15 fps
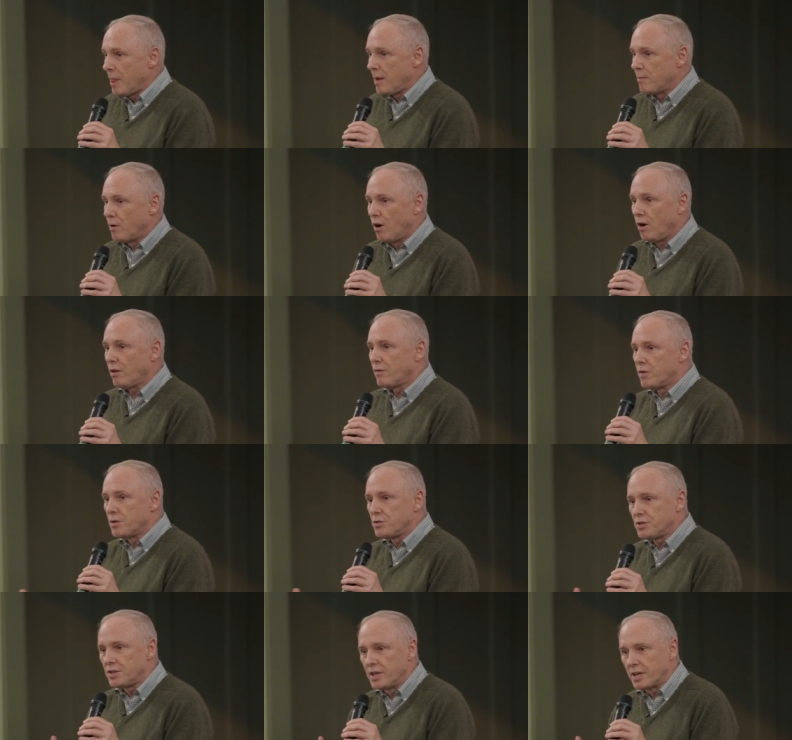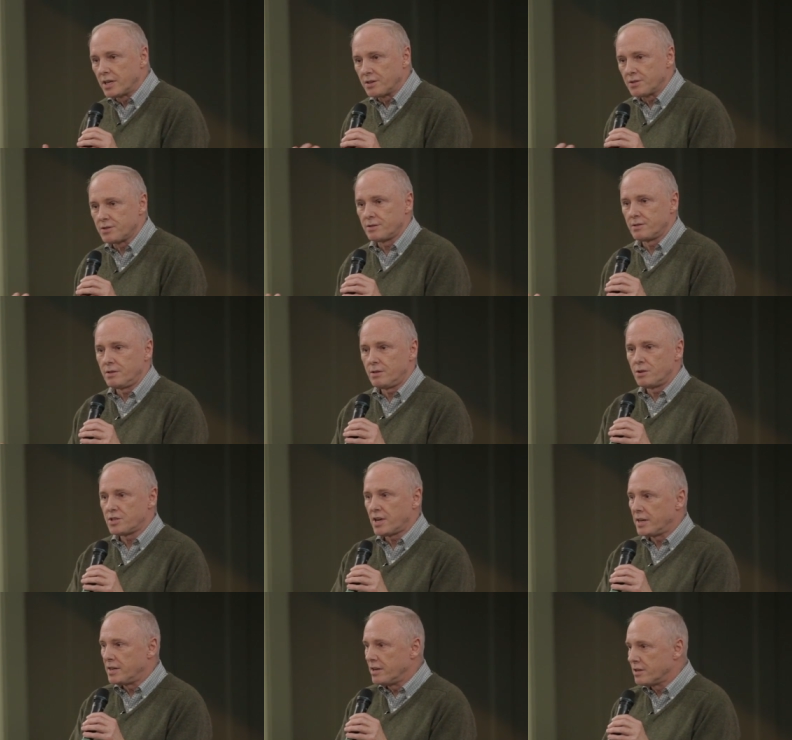Um, all of those things, those
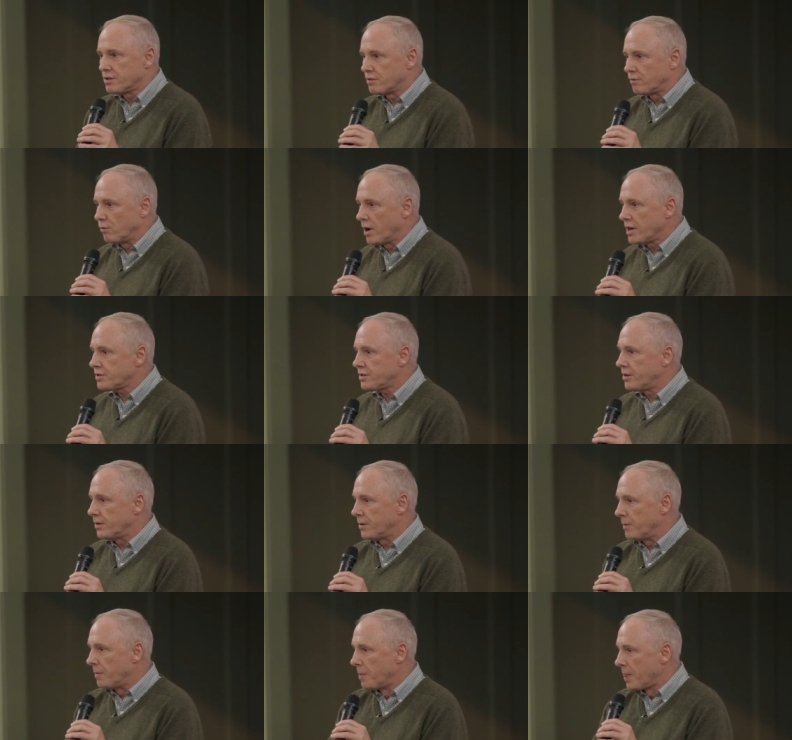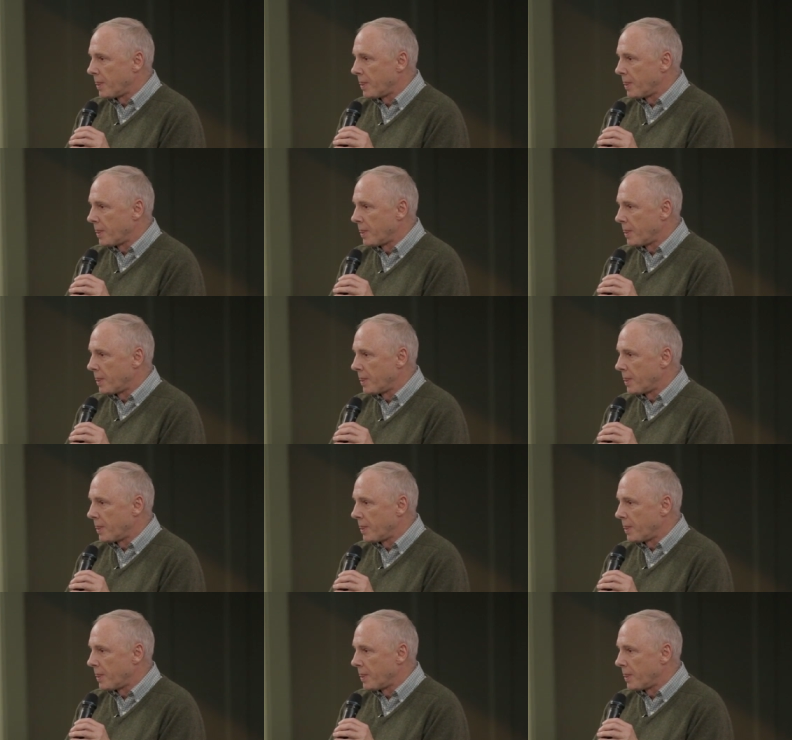ideas of rescue